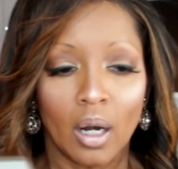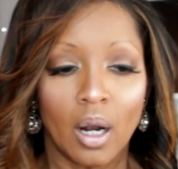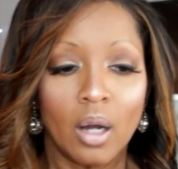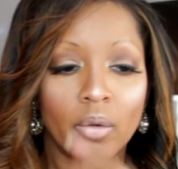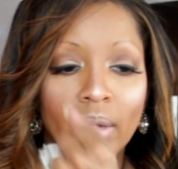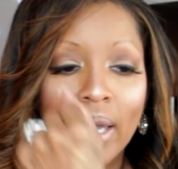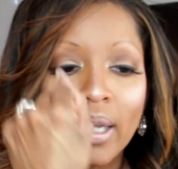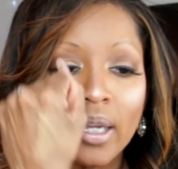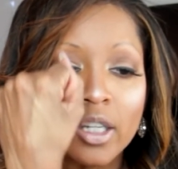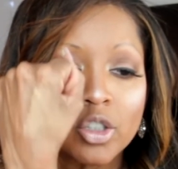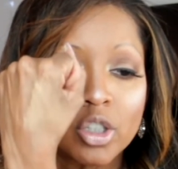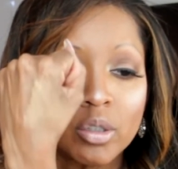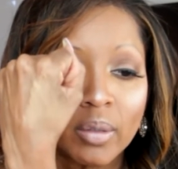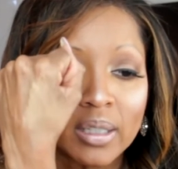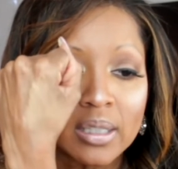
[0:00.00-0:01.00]
Okay,
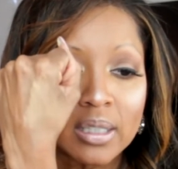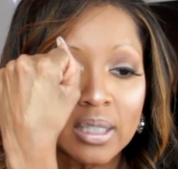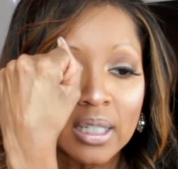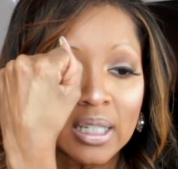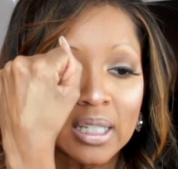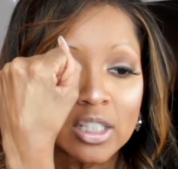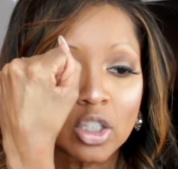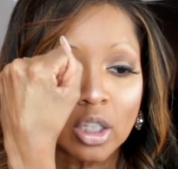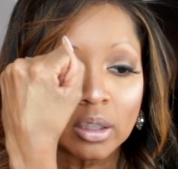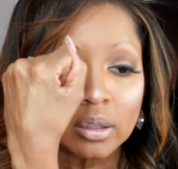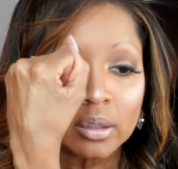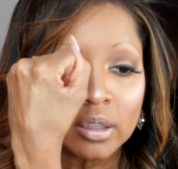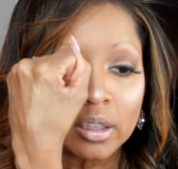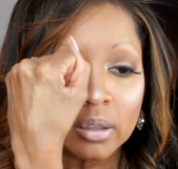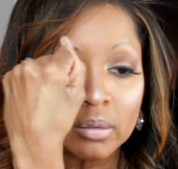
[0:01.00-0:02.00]
as you can see, it's a
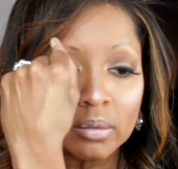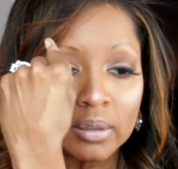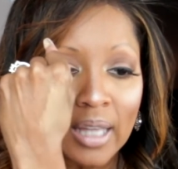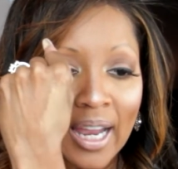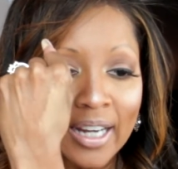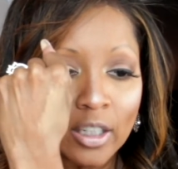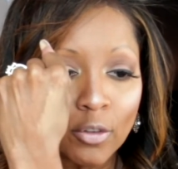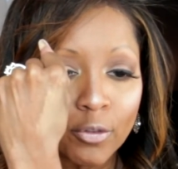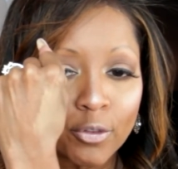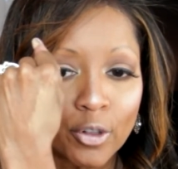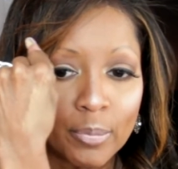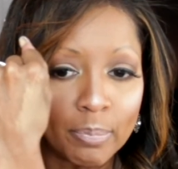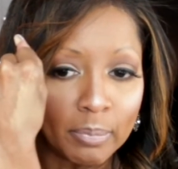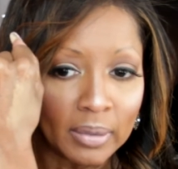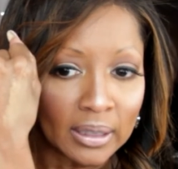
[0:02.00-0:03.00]
little light
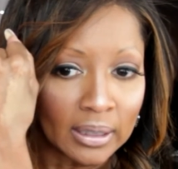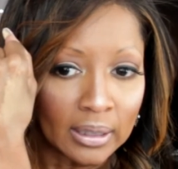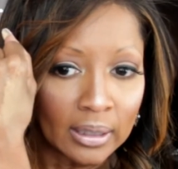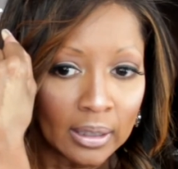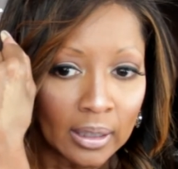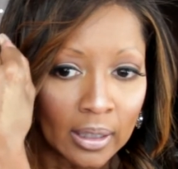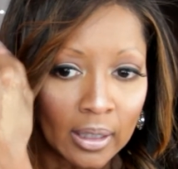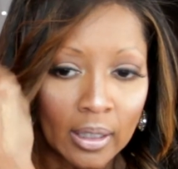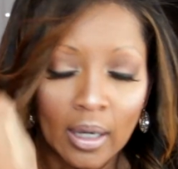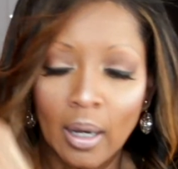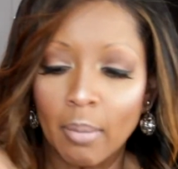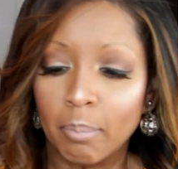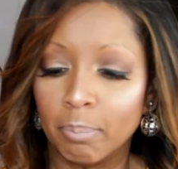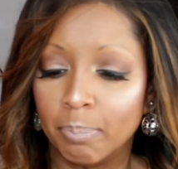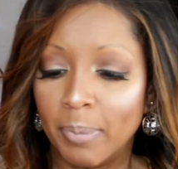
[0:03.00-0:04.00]
for me,
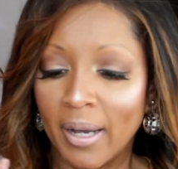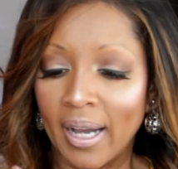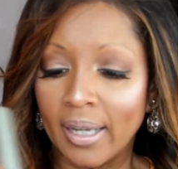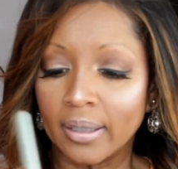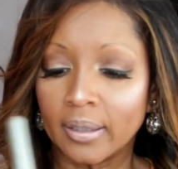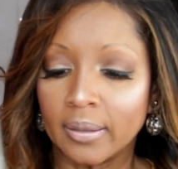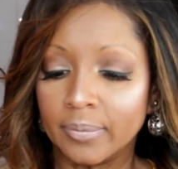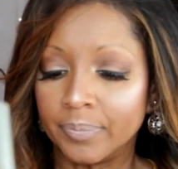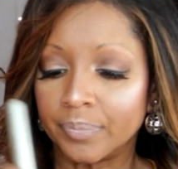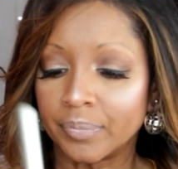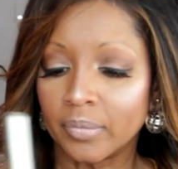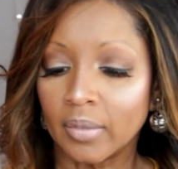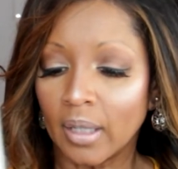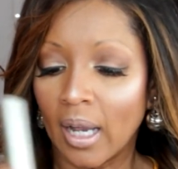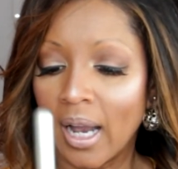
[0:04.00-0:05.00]
but
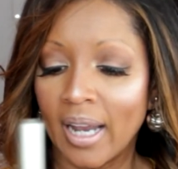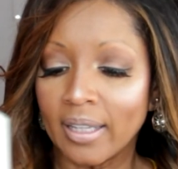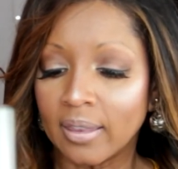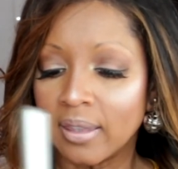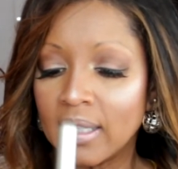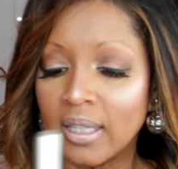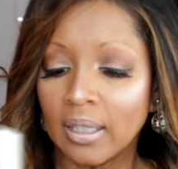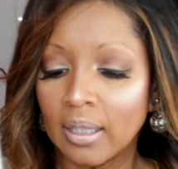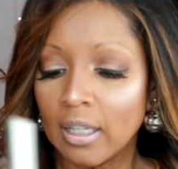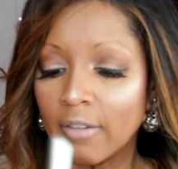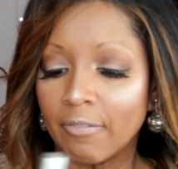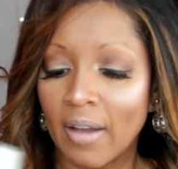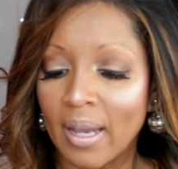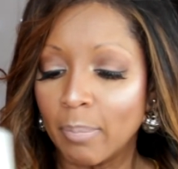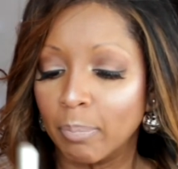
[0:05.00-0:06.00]
I think
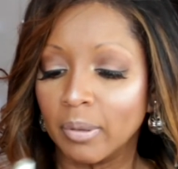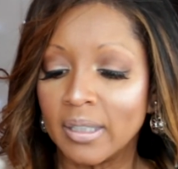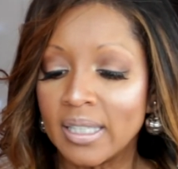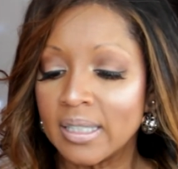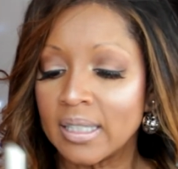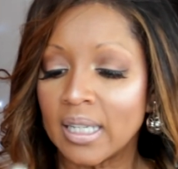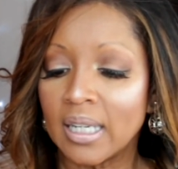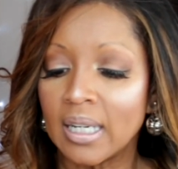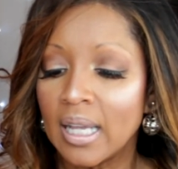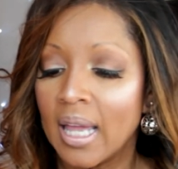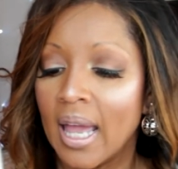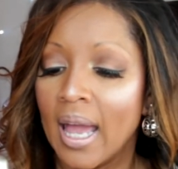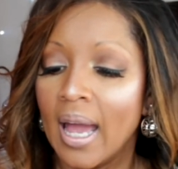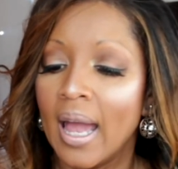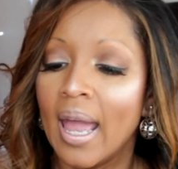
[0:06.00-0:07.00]
if I blend it
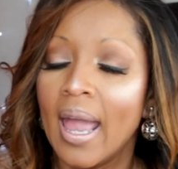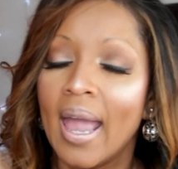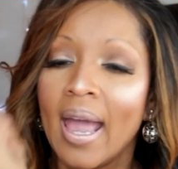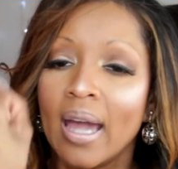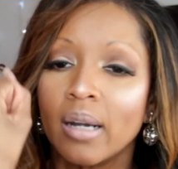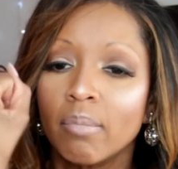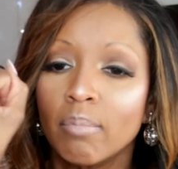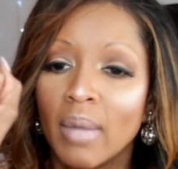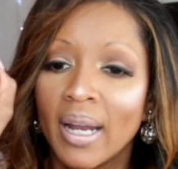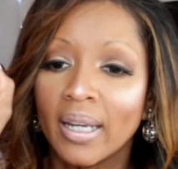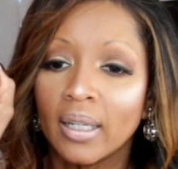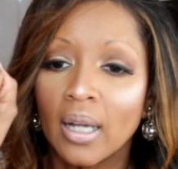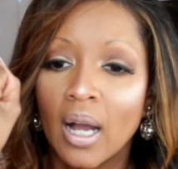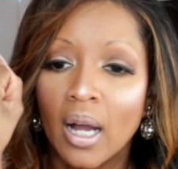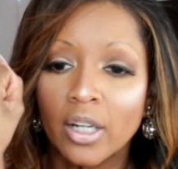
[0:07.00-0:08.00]
at my
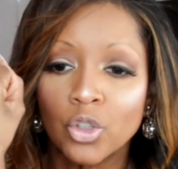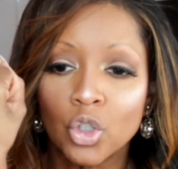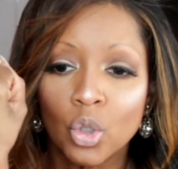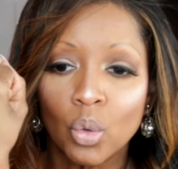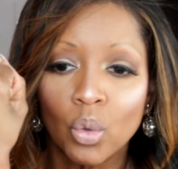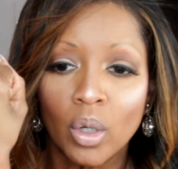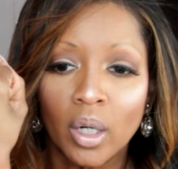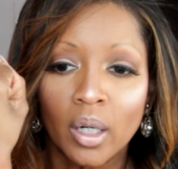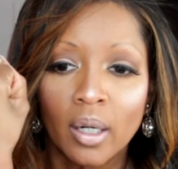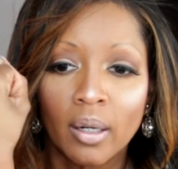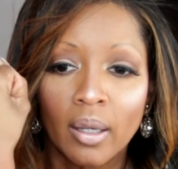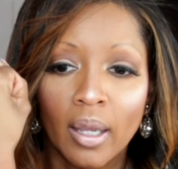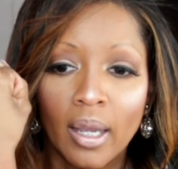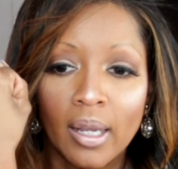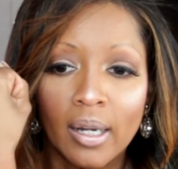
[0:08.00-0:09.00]
contour
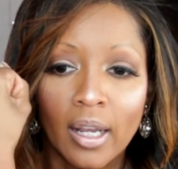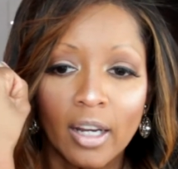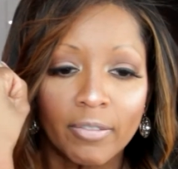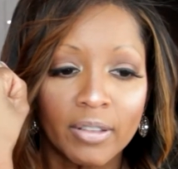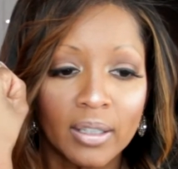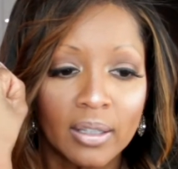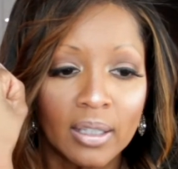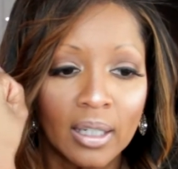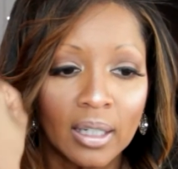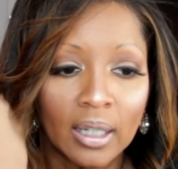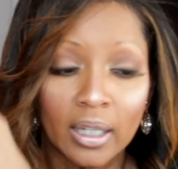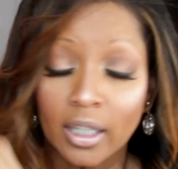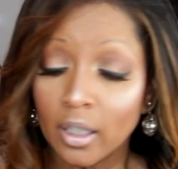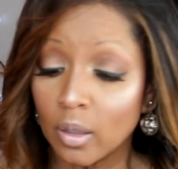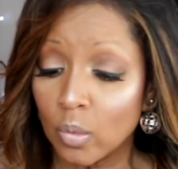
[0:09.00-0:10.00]
and
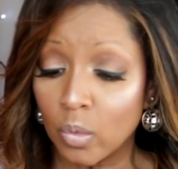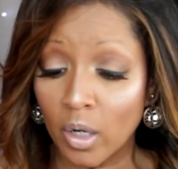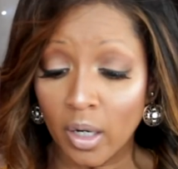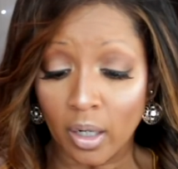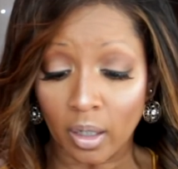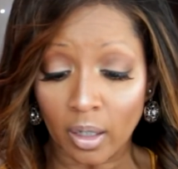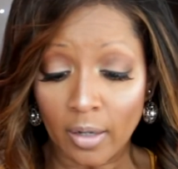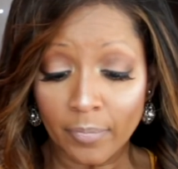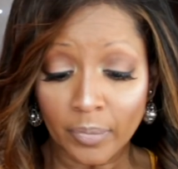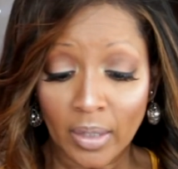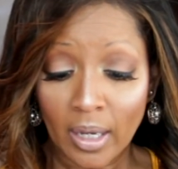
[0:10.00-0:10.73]
everything, it'll work.